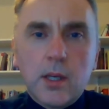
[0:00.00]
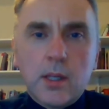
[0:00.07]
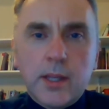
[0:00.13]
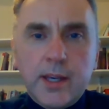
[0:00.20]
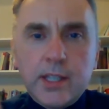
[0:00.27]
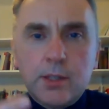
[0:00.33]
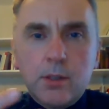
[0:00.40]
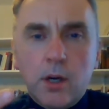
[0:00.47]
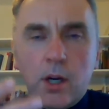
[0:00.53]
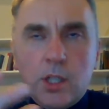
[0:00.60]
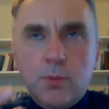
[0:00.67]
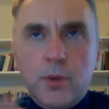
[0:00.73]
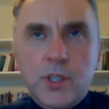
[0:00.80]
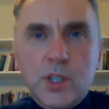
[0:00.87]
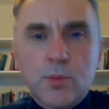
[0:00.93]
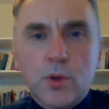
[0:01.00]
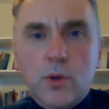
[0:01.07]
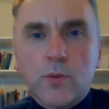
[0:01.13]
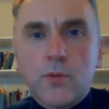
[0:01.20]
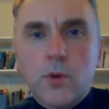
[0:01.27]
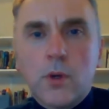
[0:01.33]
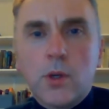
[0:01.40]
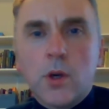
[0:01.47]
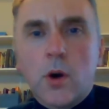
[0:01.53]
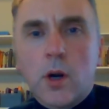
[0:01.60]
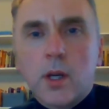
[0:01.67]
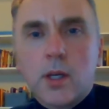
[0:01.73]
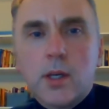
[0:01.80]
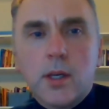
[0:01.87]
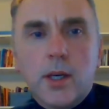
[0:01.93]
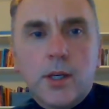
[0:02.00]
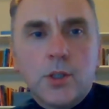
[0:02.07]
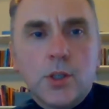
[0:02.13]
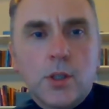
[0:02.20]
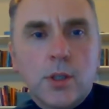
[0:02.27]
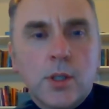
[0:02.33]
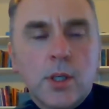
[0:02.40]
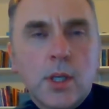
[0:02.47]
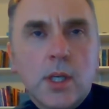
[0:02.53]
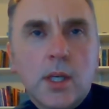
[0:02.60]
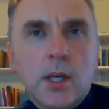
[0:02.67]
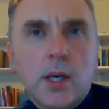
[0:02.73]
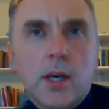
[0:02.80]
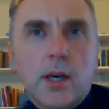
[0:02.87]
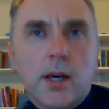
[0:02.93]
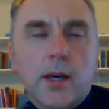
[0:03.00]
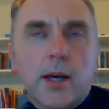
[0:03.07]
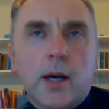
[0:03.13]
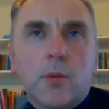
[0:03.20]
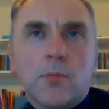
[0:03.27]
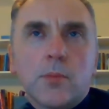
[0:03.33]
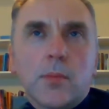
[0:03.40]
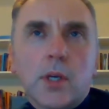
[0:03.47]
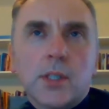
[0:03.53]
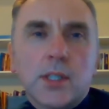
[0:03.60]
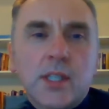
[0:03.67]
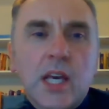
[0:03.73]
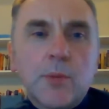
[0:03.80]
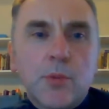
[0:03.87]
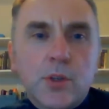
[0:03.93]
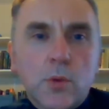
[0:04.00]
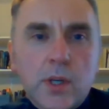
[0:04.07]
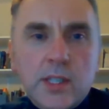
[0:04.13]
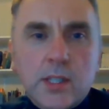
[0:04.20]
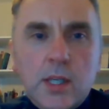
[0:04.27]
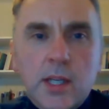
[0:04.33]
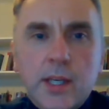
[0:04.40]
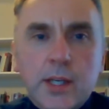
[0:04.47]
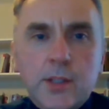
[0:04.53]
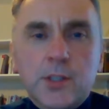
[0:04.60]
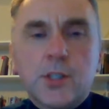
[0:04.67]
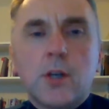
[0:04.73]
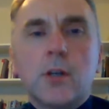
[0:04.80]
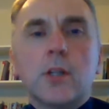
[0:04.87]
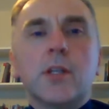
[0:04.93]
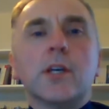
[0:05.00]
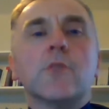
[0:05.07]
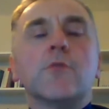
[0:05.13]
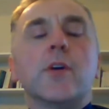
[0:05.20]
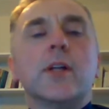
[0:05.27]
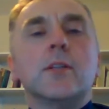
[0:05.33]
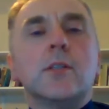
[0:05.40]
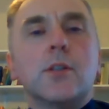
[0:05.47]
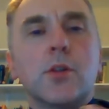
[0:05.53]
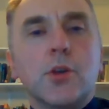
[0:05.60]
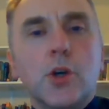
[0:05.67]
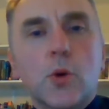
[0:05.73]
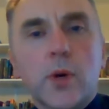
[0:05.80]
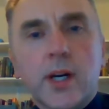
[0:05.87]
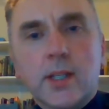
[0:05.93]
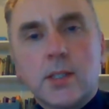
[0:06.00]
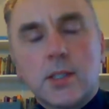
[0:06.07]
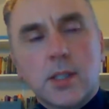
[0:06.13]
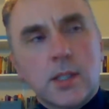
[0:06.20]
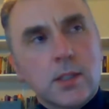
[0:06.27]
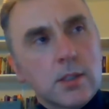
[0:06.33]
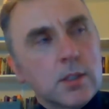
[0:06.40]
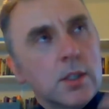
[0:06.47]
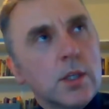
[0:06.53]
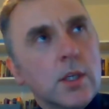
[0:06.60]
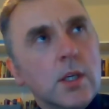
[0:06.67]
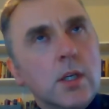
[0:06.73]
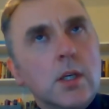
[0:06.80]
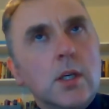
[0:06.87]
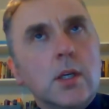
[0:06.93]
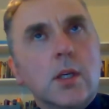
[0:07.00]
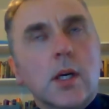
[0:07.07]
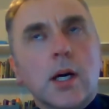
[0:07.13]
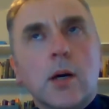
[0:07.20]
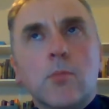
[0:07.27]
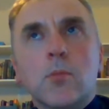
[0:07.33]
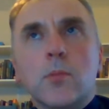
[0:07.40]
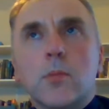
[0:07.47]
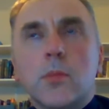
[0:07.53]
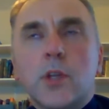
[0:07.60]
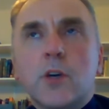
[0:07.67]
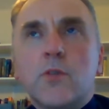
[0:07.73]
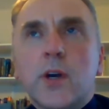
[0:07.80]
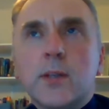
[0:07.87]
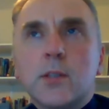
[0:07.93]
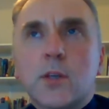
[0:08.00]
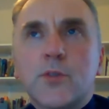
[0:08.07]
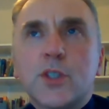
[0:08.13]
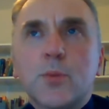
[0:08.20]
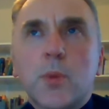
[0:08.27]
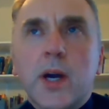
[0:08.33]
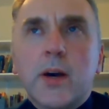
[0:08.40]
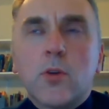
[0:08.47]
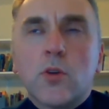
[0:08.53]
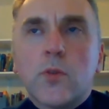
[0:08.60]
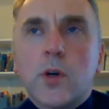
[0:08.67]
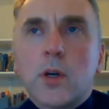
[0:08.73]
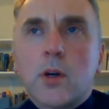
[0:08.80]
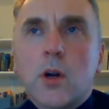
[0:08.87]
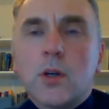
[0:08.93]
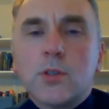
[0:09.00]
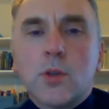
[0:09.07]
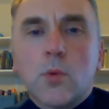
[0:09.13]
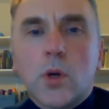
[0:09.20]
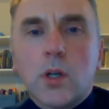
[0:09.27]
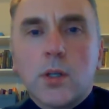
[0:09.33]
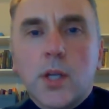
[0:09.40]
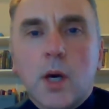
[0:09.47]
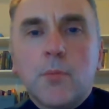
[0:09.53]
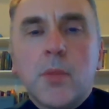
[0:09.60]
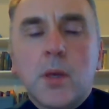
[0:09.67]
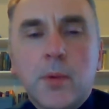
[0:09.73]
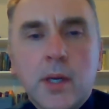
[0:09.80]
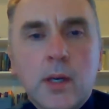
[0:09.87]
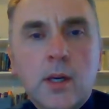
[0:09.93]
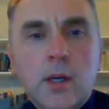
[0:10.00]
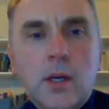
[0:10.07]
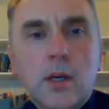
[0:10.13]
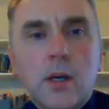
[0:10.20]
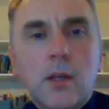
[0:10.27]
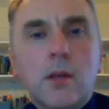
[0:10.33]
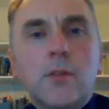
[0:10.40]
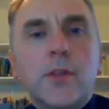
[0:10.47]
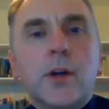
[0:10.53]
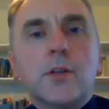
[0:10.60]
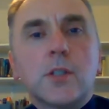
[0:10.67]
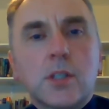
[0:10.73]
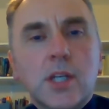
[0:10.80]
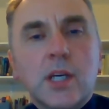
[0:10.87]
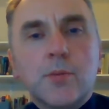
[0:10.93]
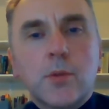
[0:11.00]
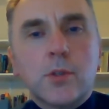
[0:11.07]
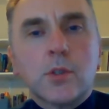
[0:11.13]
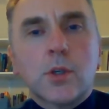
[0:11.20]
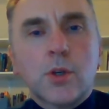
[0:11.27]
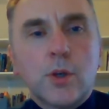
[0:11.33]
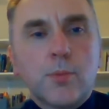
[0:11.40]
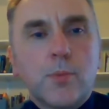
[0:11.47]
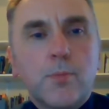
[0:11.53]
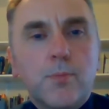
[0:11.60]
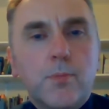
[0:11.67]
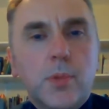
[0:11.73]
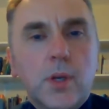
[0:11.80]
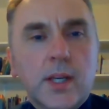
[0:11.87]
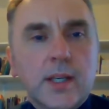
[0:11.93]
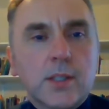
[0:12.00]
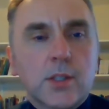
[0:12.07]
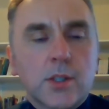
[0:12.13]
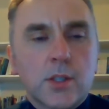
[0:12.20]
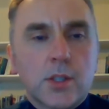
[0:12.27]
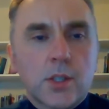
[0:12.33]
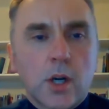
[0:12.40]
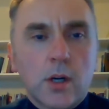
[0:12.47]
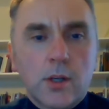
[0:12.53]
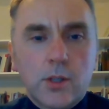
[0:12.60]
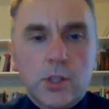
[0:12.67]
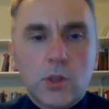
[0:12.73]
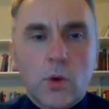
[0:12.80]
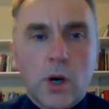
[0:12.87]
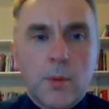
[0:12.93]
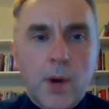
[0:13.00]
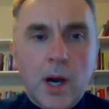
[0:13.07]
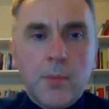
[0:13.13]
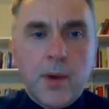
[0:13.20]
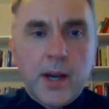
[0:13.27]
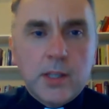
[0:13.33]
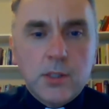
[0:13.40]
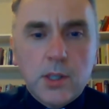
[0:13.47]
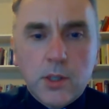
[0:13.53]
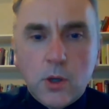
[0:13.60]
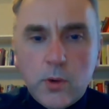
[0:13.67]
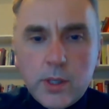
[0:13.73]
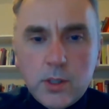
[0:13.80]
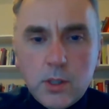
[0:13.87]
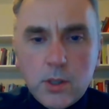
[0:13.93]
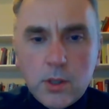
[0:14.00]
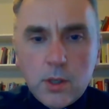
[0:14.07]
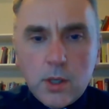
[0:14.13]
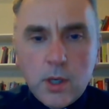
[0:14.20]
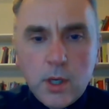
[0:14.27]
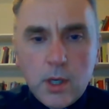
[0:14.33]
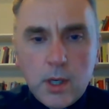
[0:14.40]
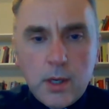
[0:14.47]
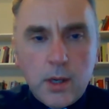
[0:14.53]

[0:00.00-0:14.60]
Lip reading: and the Archbishop of York issued a statement recently concerning the events in the US and the events that have spread over across the world. And maybe their statement's a good place to start. So I'm actually going to